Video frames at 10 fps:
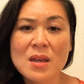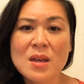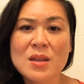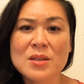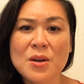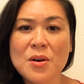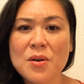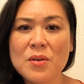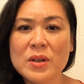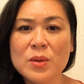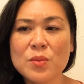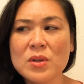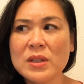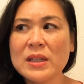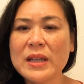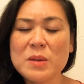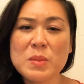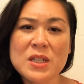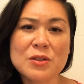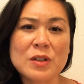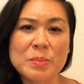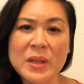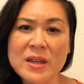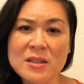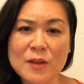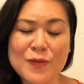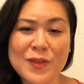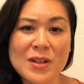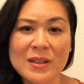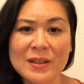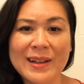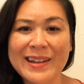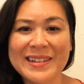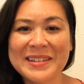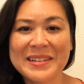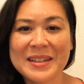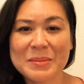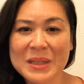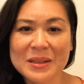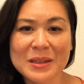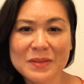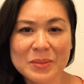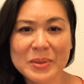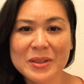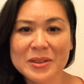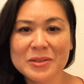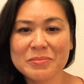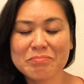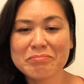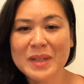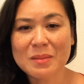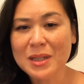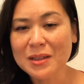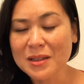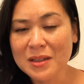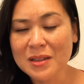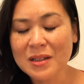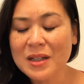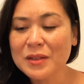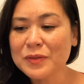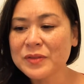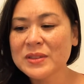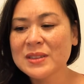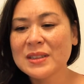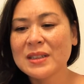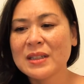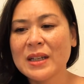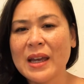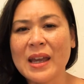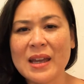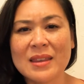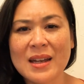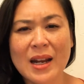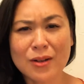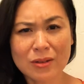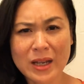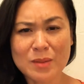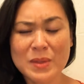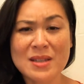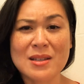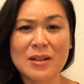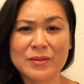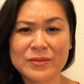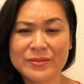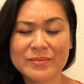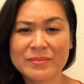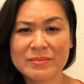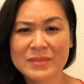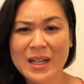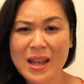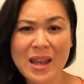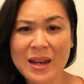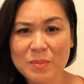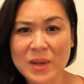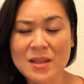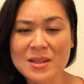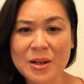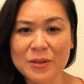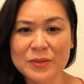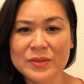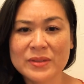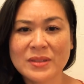So it really led me to a place of feeling like I'm not lovable, I'm not good enough, and that I don't like myself, that I hate myself.